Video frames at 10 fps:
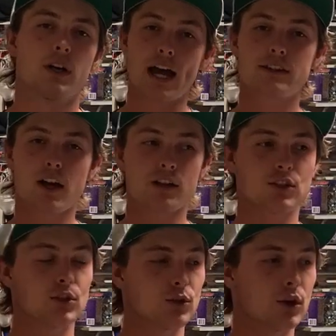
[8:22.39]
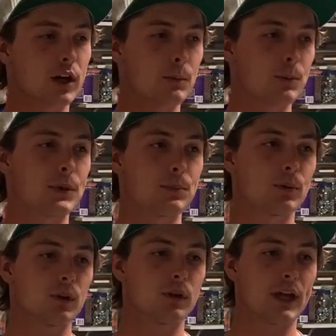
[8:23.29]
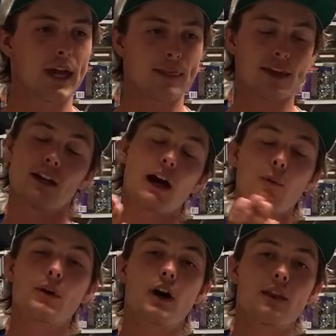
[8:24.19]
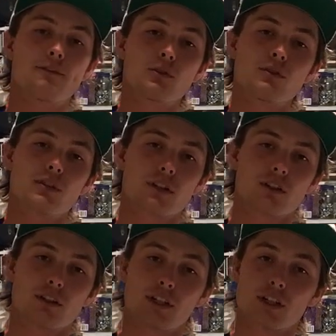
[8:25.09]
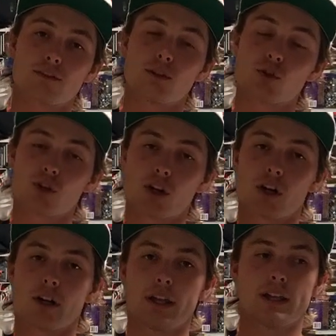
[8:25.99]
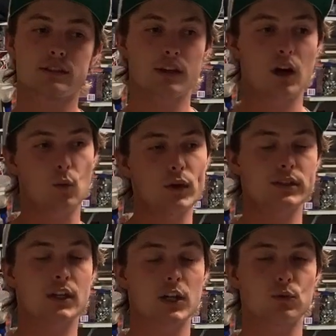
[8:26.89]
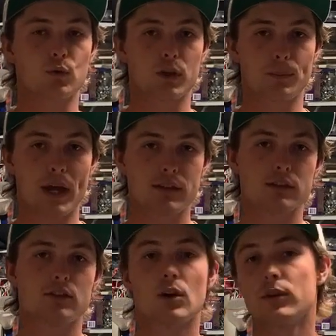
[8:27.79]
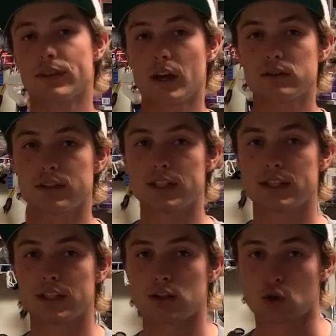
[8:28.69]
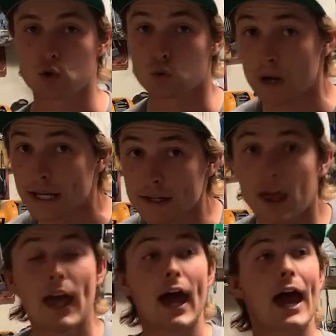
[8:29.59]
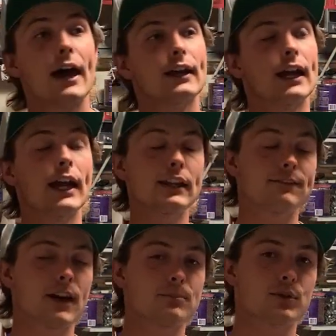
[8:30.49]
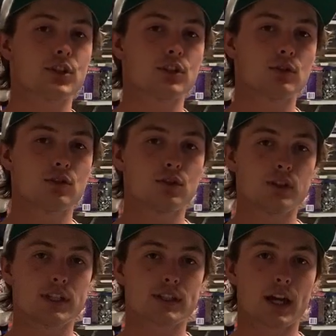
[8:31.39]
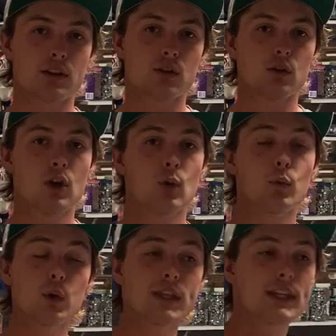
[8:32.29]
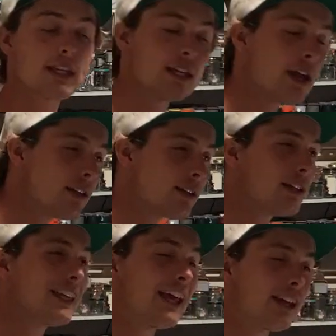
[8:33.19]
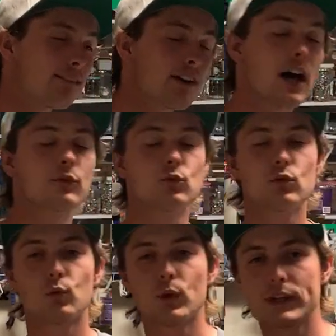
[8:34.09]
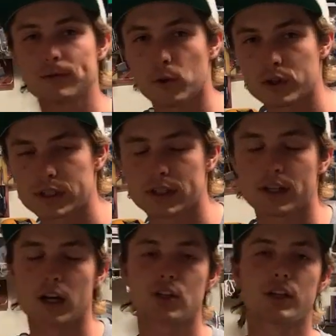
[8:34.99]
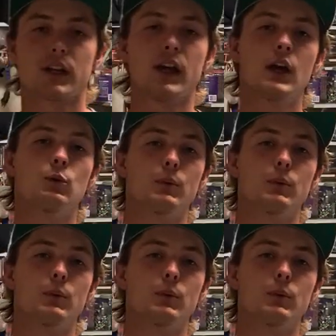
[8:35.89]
I talked to a couple people, and then I went on Fuel Injector Clinic's flowchart and saw what size would work best. So 1000 cc's are great at 85% duty cycle with E85 with forced induction.